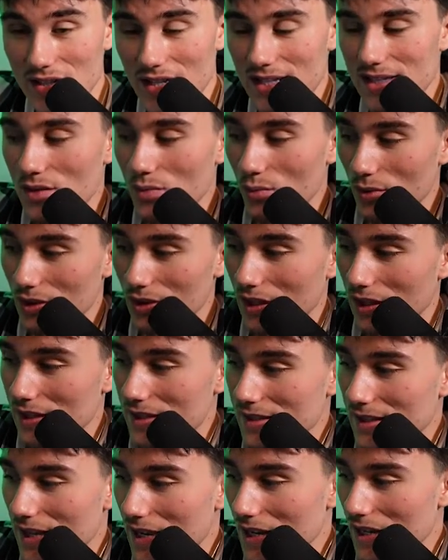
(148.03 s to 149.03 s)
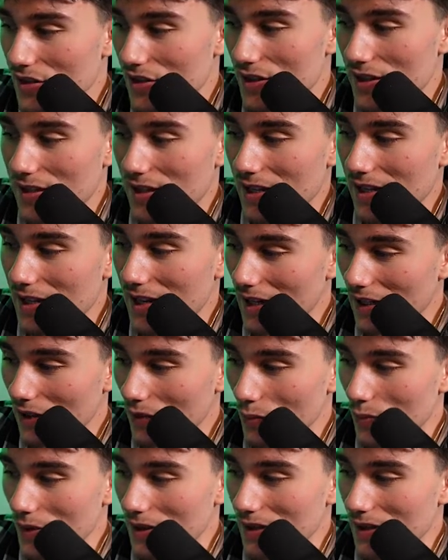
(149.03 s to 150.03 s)
that's a really good sign. She's
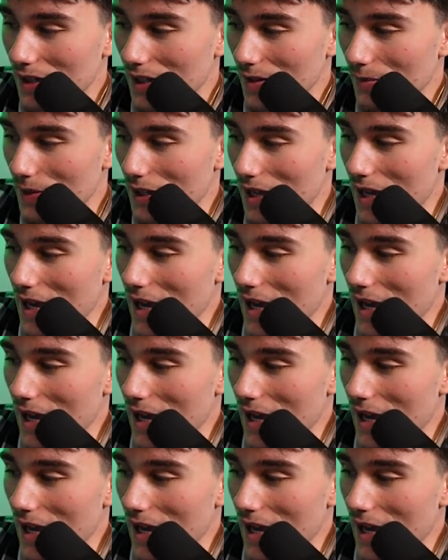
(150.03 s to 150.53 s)
connected with them.